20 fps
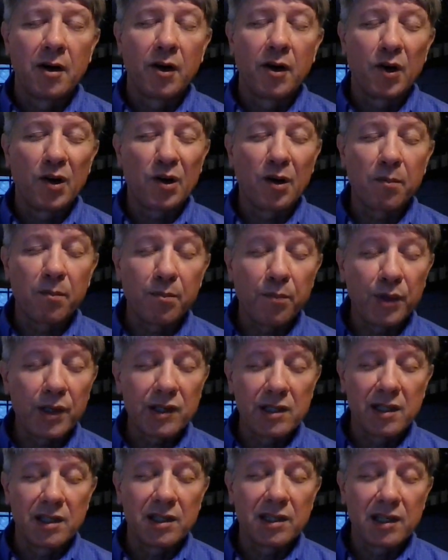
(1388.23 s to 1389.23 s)
hurt our
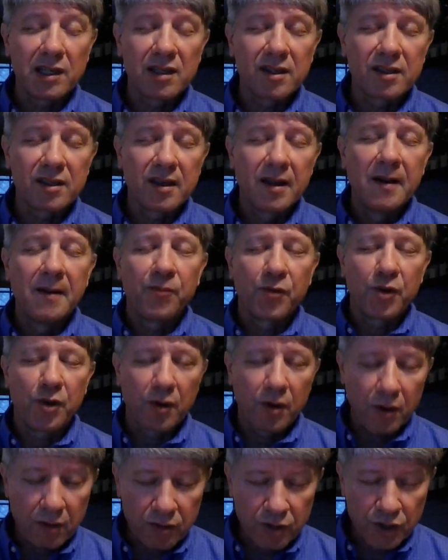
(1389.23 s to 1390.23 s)
businesses,
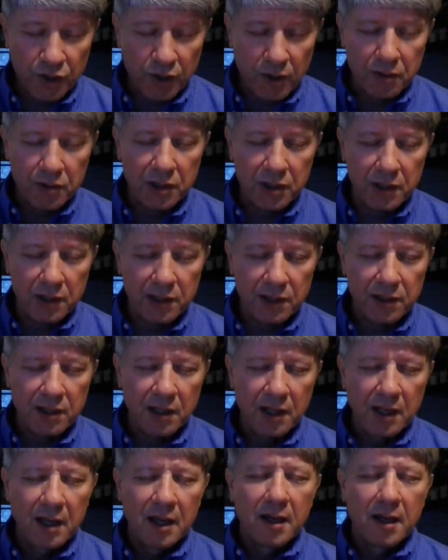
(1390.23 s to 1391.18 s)
hurt our churches.